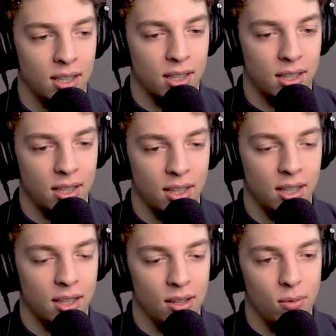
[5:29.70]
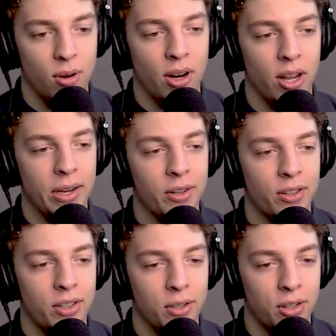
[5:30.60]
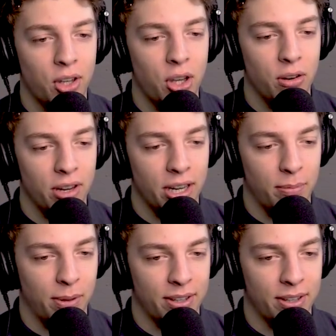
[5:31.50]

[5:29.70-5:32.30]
that hard. There you go. Oh, no, I'm just, you're securing your